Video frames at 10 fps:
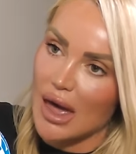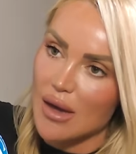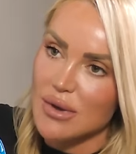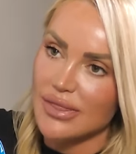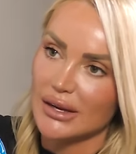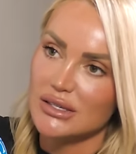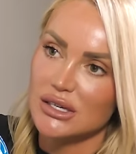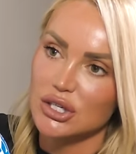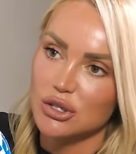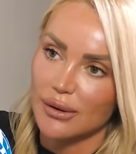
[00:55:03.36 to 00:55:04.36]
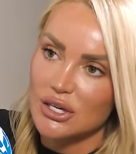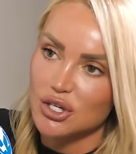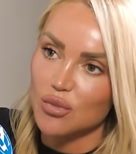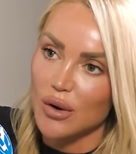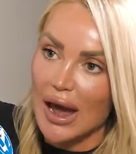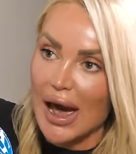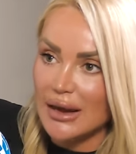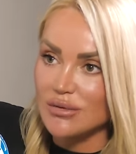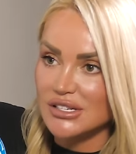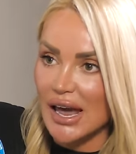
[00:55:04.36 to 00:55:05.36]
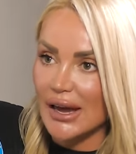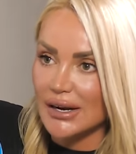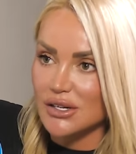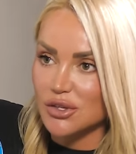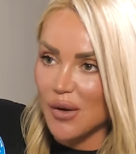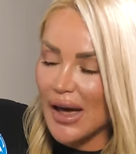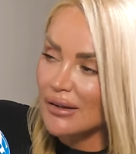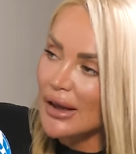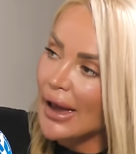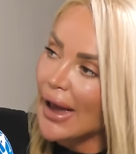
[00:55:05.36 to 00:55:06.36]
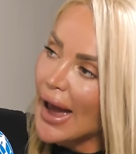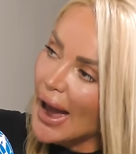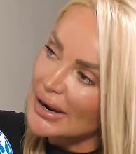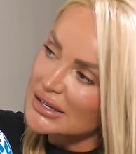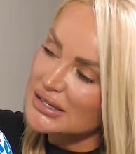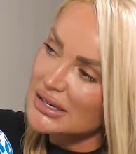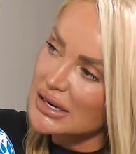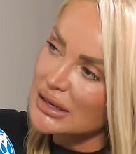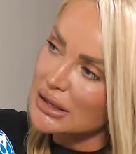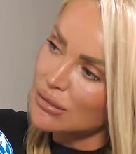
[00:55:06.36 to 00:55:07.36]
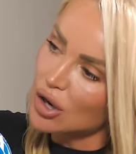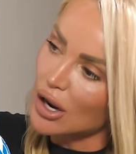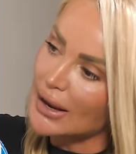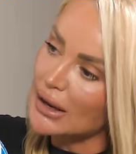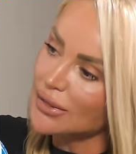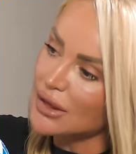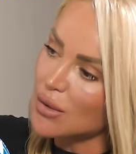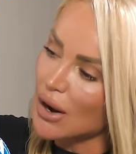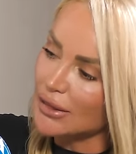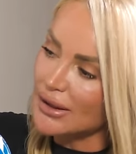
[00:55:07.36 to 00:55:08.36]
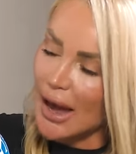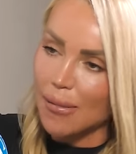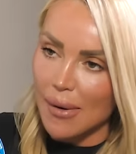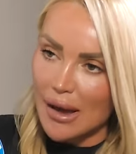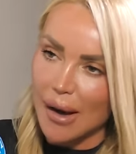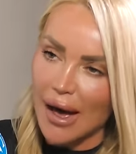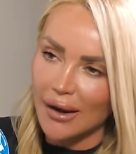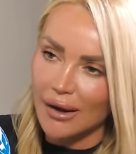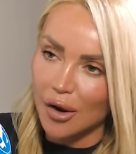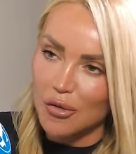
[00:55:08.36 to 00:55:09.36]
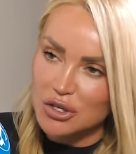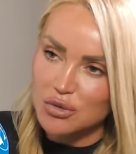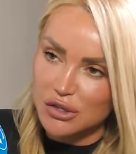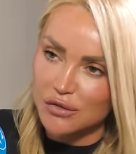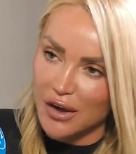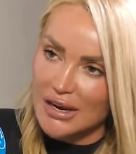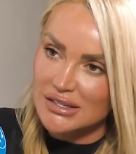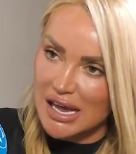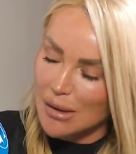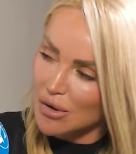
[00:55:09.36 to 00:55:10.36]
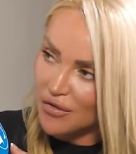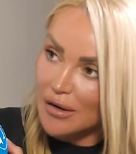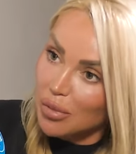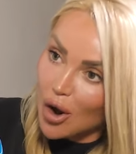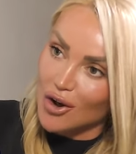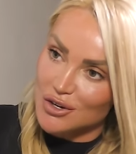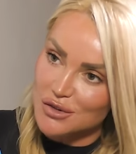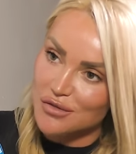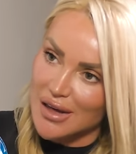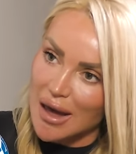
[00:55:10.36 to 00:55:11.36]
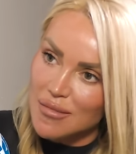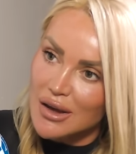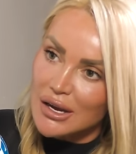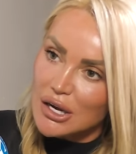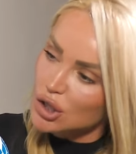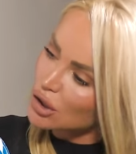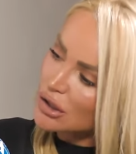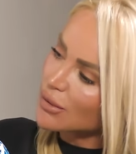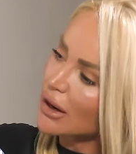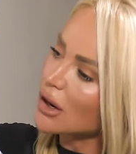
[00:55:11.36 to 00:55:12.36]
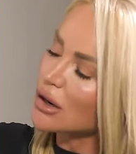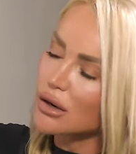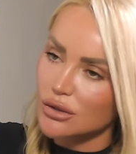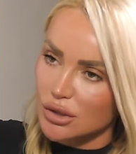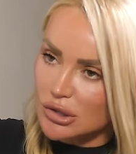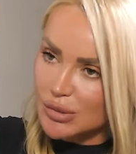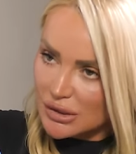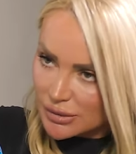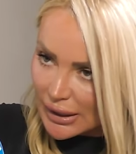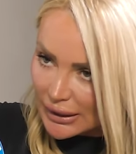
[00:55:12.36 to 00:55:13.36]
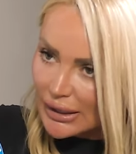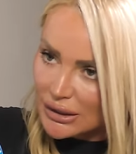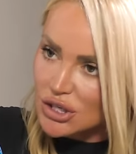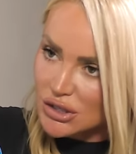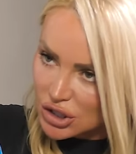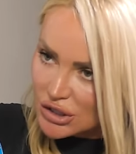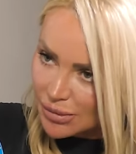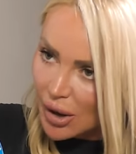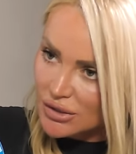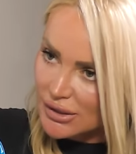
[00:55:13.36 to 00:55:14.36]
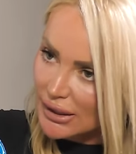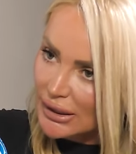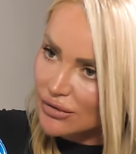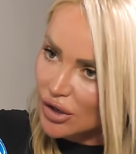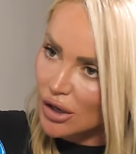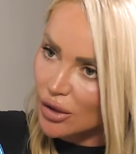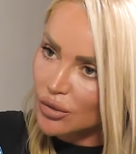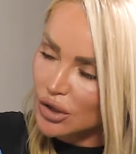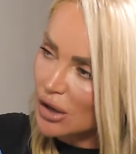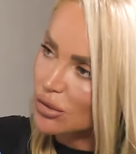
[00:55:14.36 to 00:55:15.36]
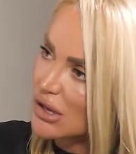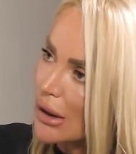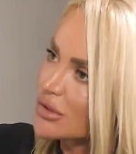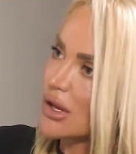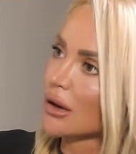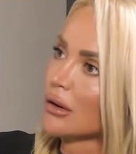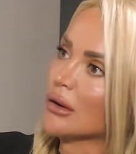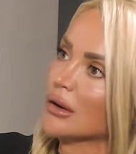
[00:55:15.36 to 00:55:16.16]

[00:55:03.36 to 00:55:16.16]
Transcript: them in that situation where I was getting it as well. And I seen they were like they were they had my back, which was the first time I felt part of them. You know, they were like, no, no, no, don't speak to her like that. Like she she's the boss. Like leave her alone. You know, because I was like,